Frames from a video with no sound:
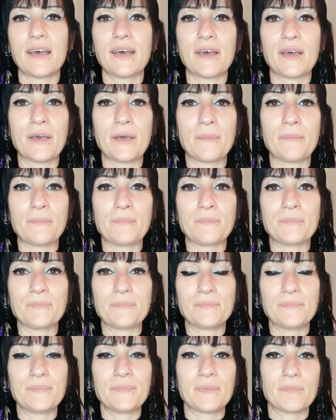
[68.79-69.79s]

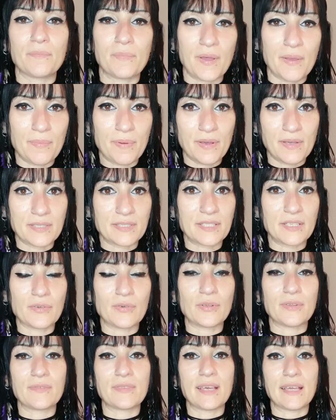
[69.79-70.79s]
bypassing
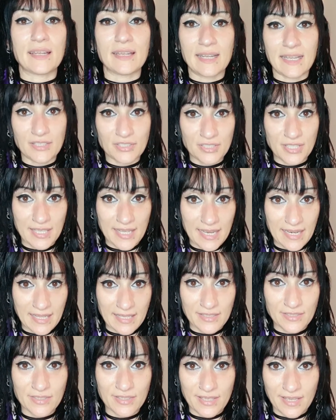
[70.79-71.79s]
all of that and actually
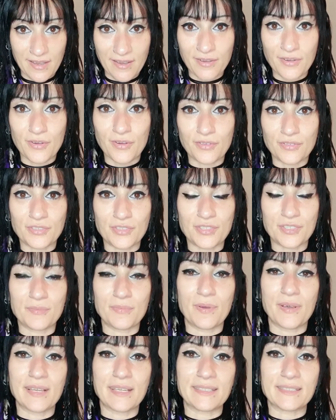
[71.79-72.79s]
getting into the
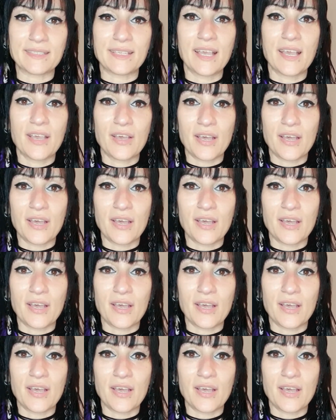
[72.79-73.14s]
unconscious mind,